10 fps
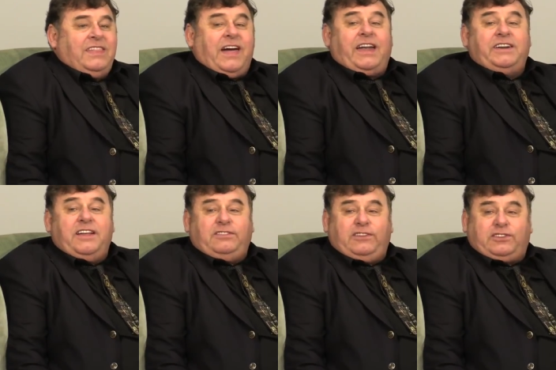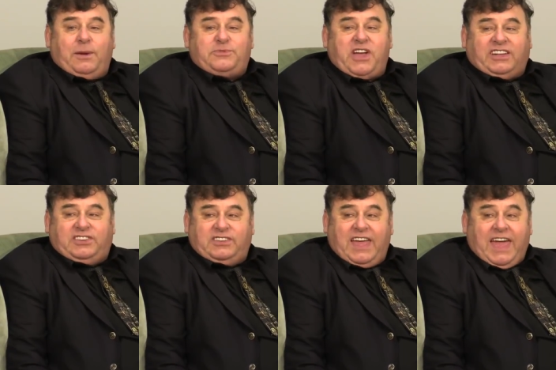Not an easy subject
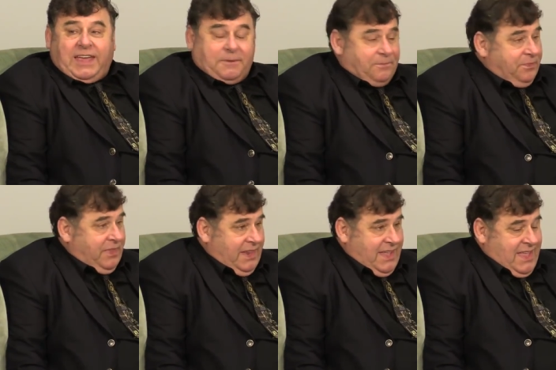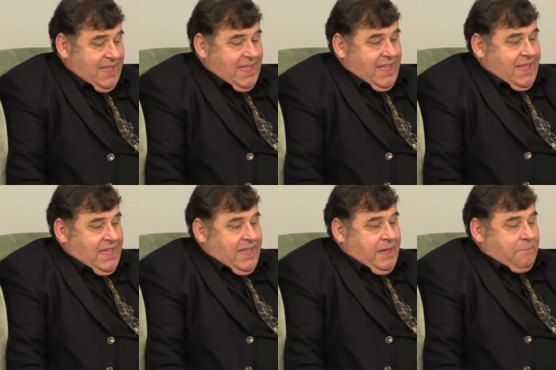today,
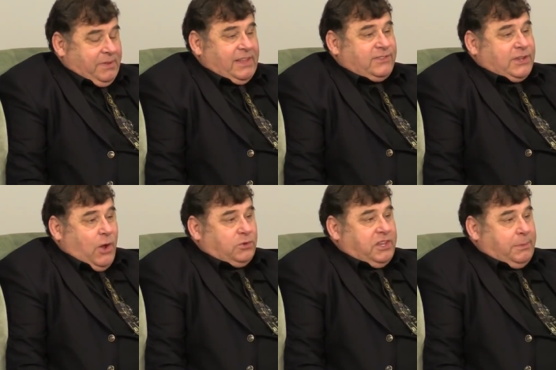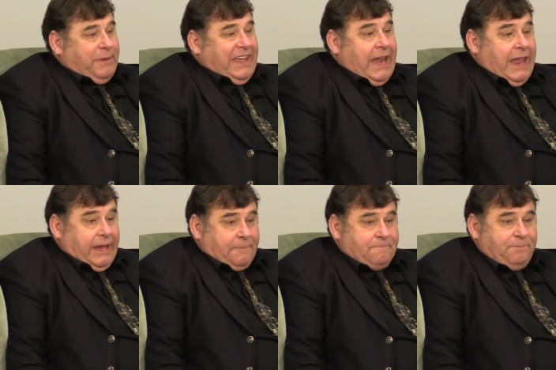but let's go to the
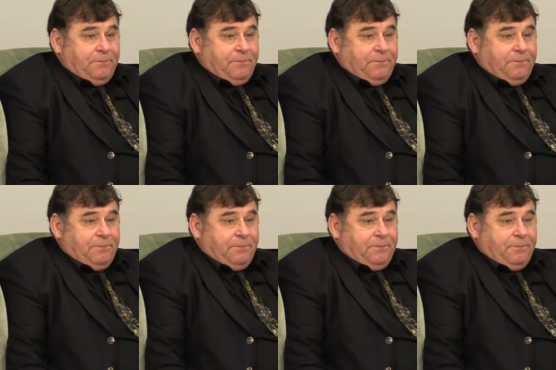beginning.